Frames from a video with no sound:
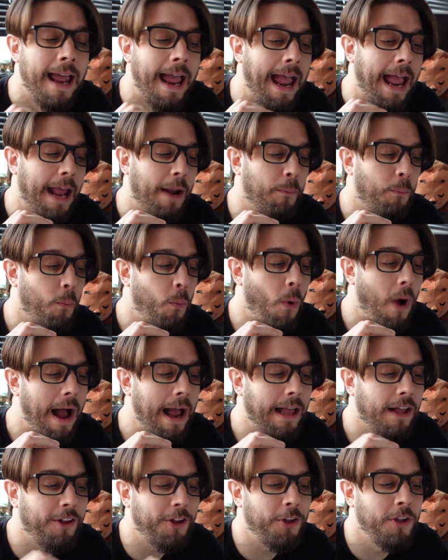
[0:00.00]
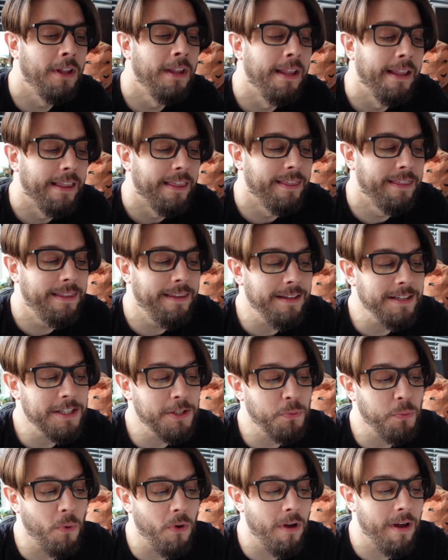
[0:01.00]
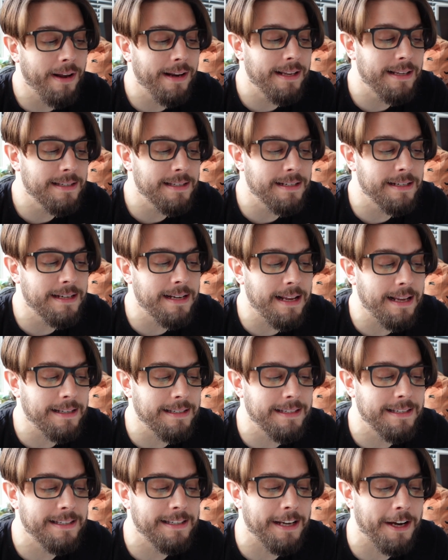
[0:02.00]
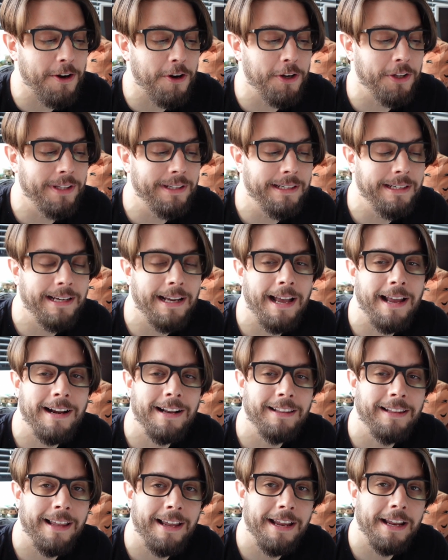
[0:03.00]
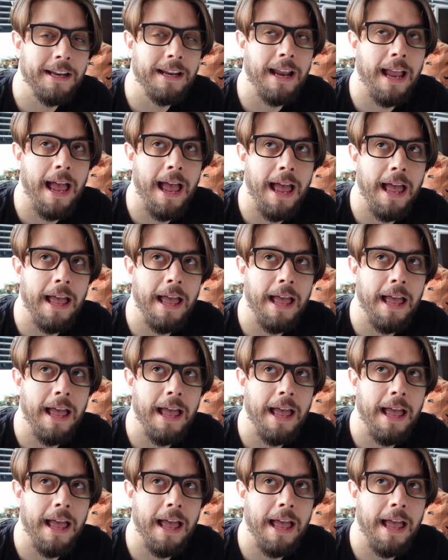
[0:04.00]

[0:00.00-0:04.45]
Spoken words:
And while this one isn't necessarily gonna like